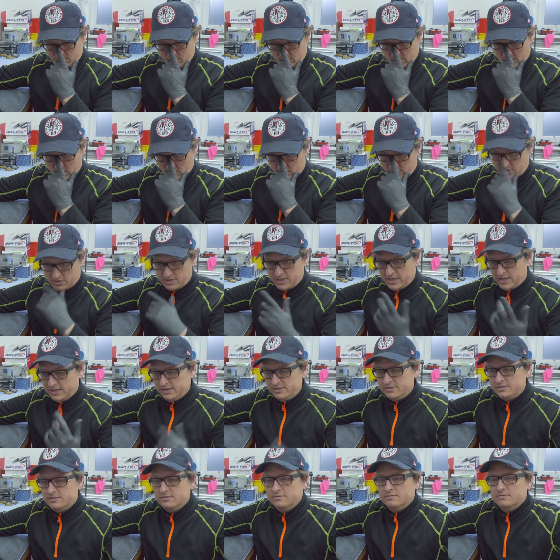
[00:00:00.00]
look
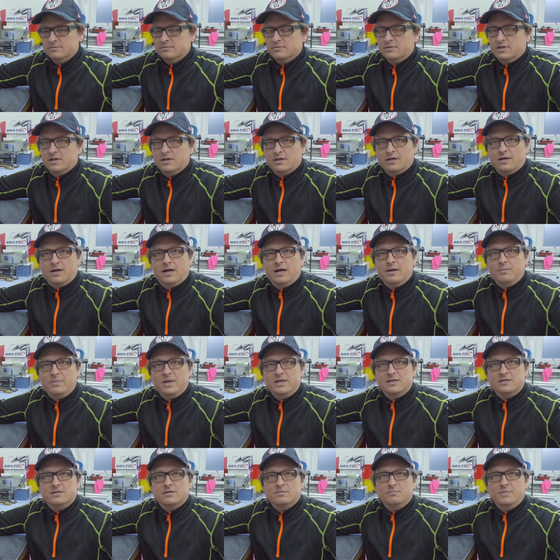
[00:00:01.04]
guys, I
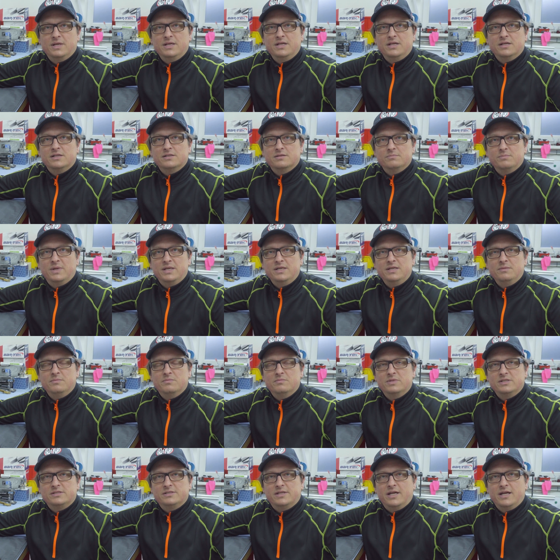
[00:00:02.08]
made many
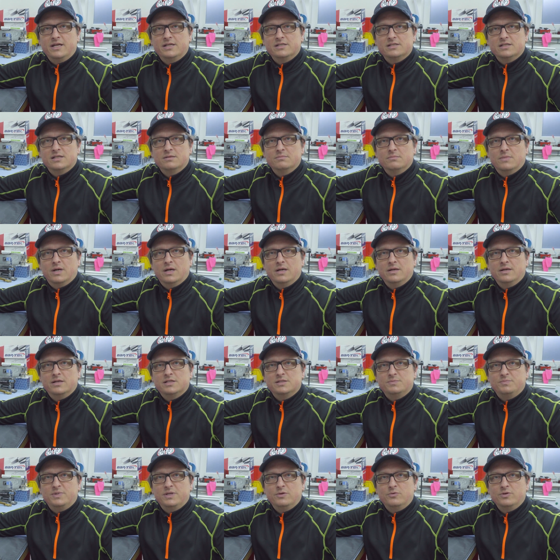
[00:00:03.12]
mistakes in my
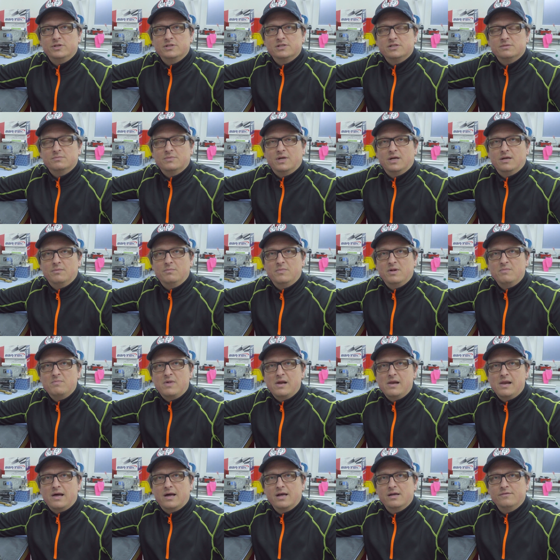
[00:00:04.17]
experience, in
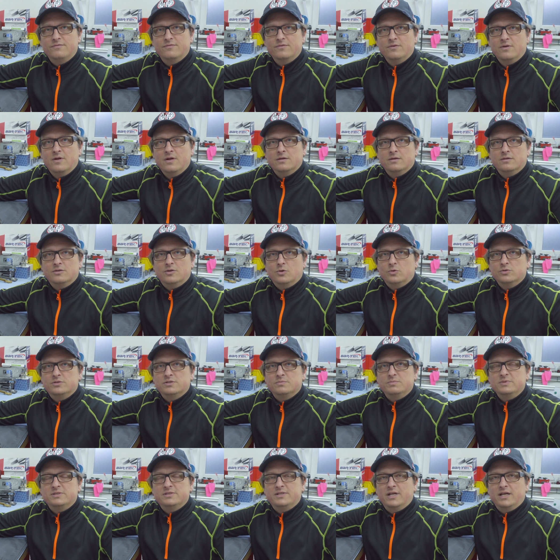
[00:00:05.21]
my life.
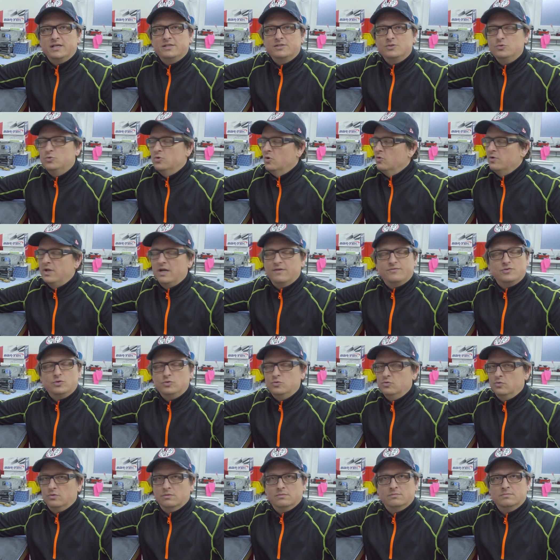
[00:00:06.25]
Those mistakes you don't have to
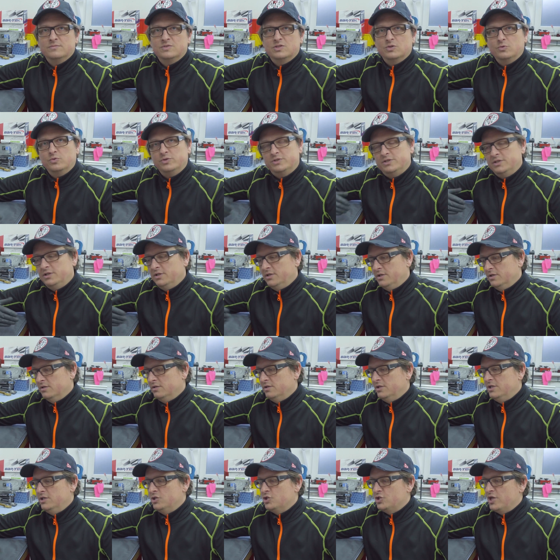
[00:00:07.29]
do. So you see,
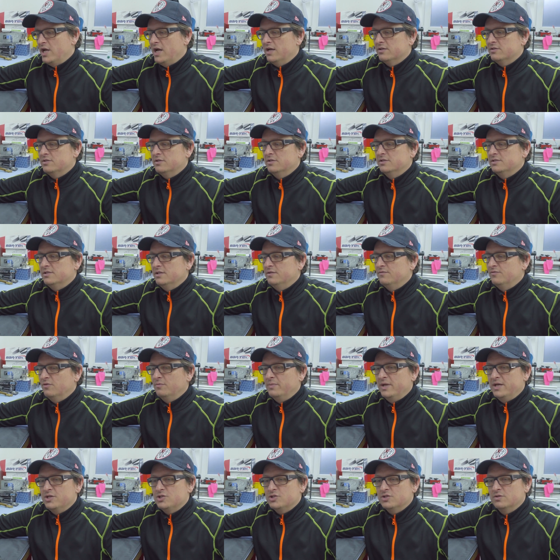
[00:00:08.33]
he shared his
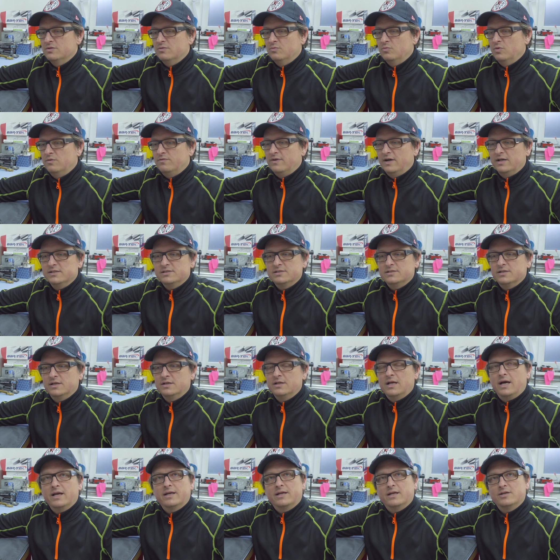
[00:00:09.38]
information with us,
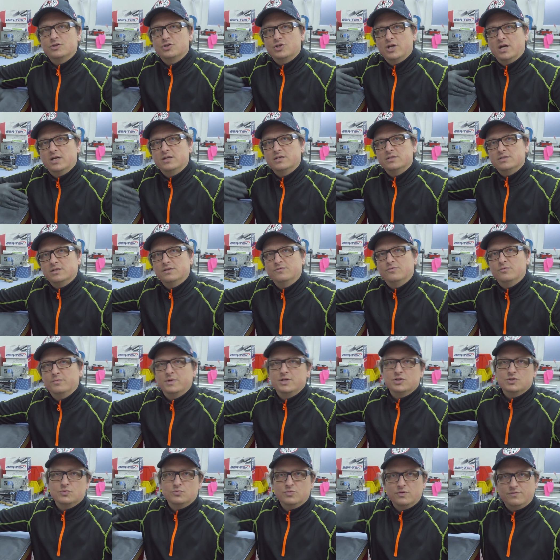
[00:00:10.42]
and I can share this
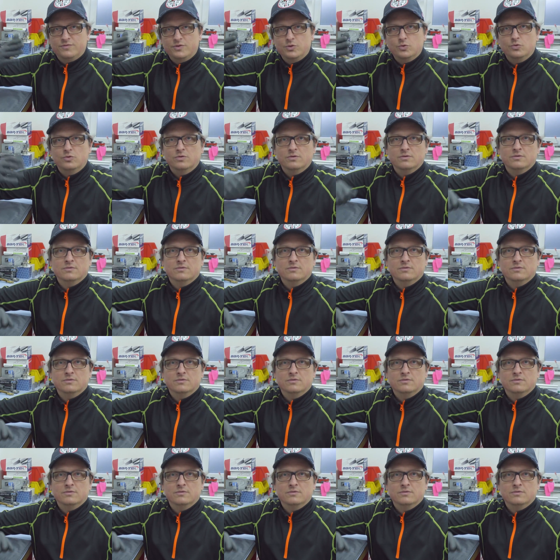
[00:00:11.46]
information with you.